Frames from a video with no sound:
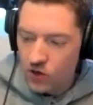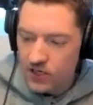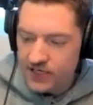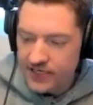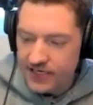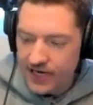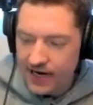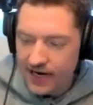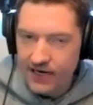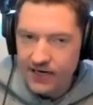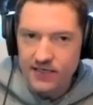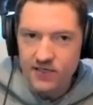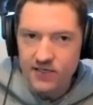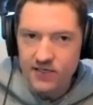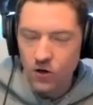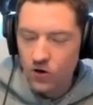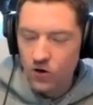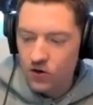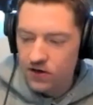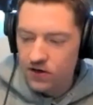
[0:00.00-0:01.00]
settings
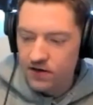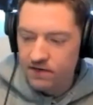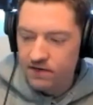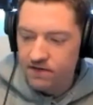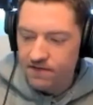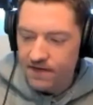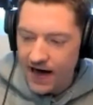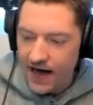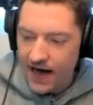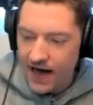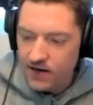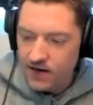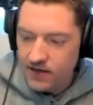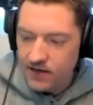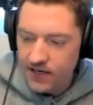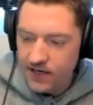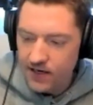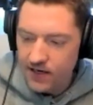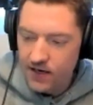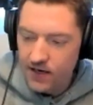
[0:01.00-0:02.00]
on file
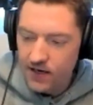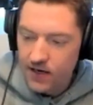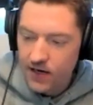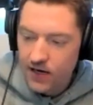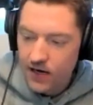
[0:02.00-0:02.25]
here,